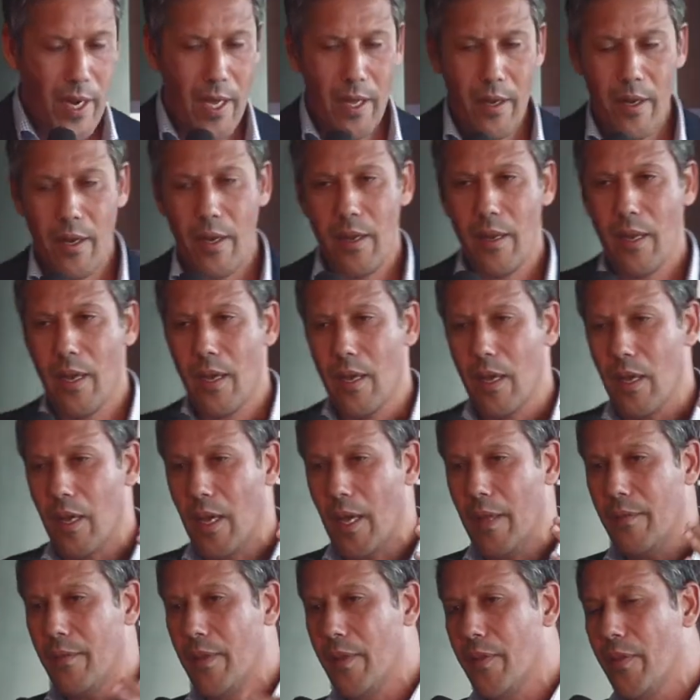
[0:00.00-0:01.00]

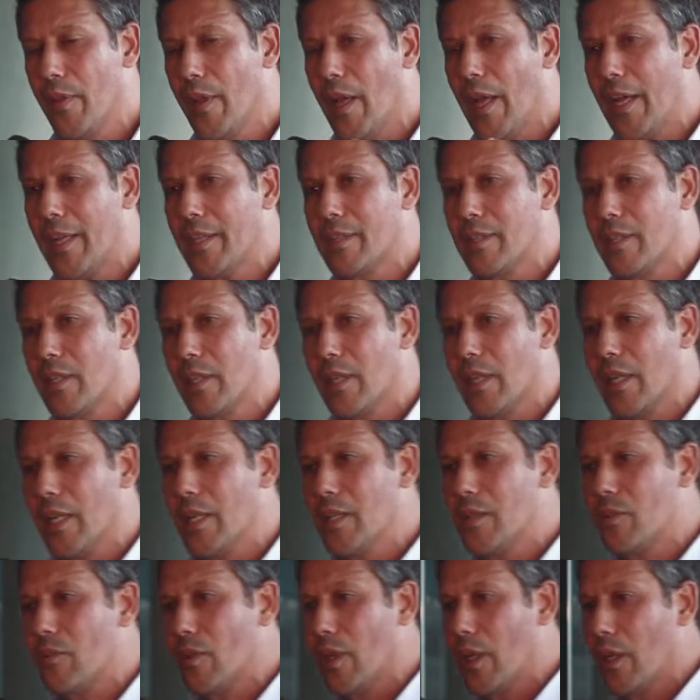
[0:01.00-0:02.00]
190
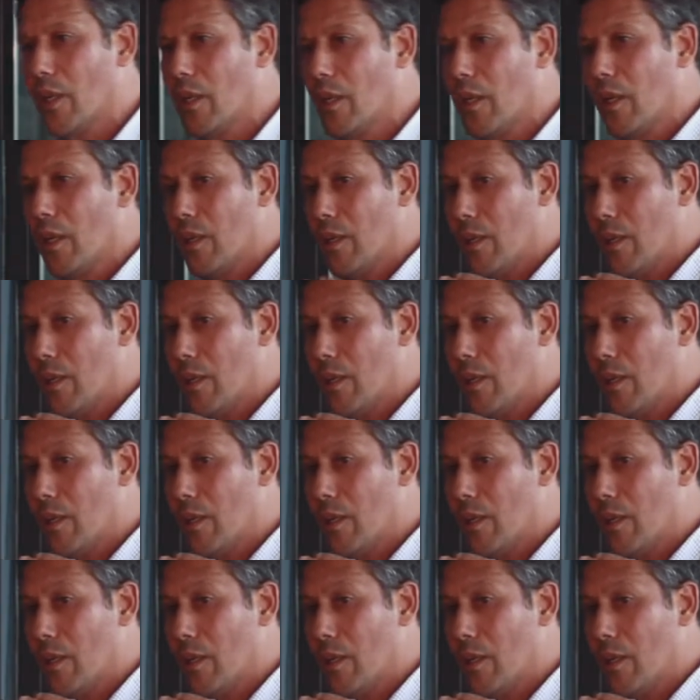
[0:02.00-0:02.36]
countries,